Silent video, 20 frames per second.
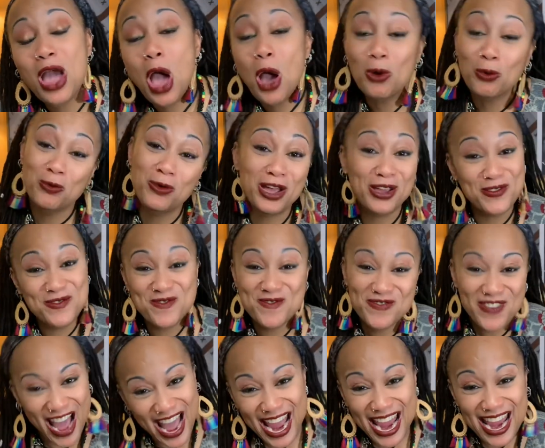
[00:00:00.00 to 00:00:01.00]
We
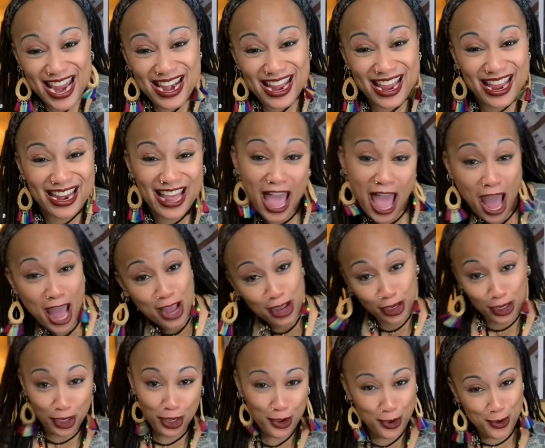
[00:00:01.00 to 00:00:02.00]
made it.
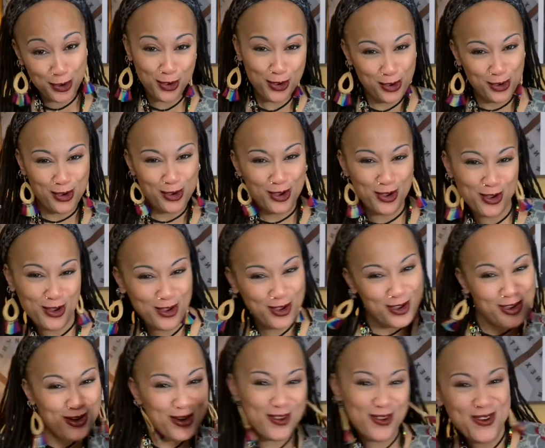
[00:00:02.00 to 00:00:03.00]

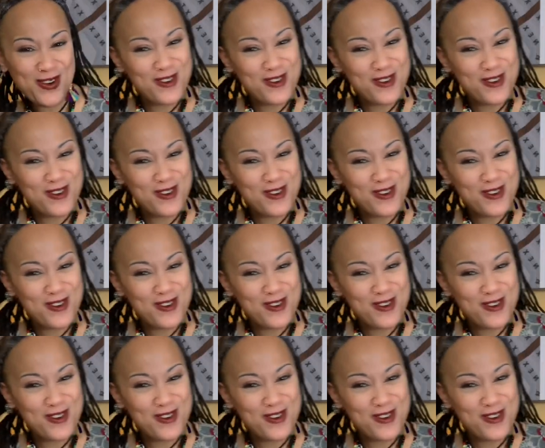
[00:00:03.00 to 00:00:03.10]
Cue